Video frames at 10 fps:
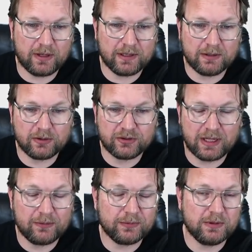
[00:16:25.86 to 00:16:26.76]
articles you
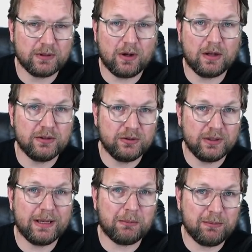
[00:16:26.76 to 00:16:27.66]
have, you know, you
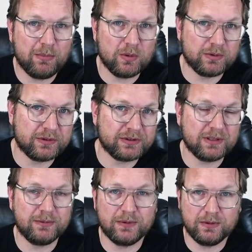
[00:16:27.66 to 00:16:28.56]
get my bonus.
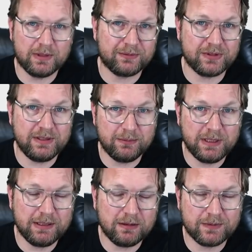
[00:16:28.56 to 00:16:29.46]
If you have seen the
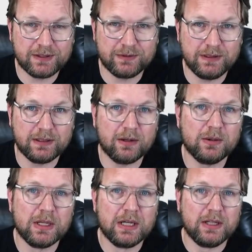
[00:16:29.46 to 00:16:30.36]
beginning of this video,
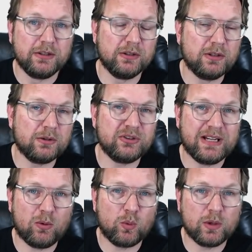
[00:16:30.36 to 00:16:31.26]
you're going to
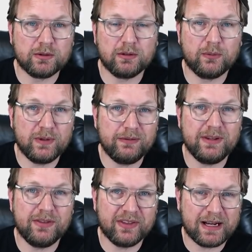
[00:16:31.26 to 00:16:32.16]
get
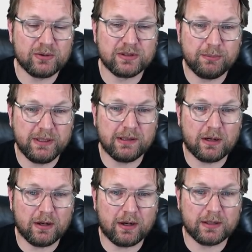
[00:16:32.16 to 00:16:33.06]
150,000
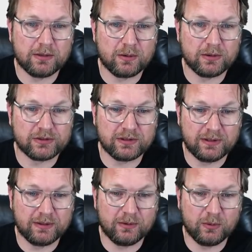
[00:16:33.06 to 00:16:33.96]
PLR articles,
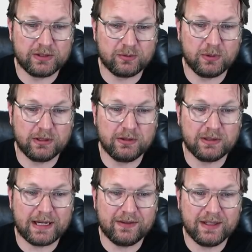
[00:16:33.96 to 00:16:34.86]
which will look
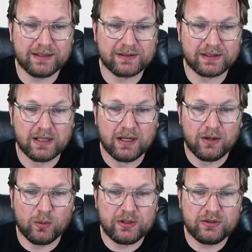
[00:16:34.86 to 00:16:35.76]
like this,
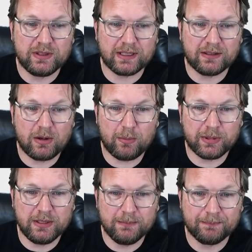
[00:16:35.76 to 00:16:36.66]
which you can
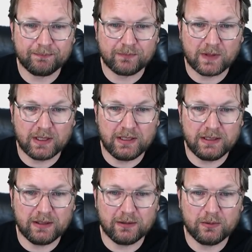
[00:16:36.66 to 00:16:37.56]
copy in
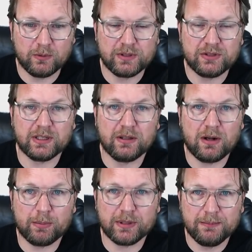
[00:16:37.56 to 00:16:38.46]
here, which you can
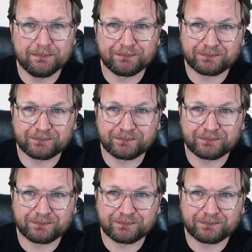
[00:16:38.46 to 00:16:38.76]
copy,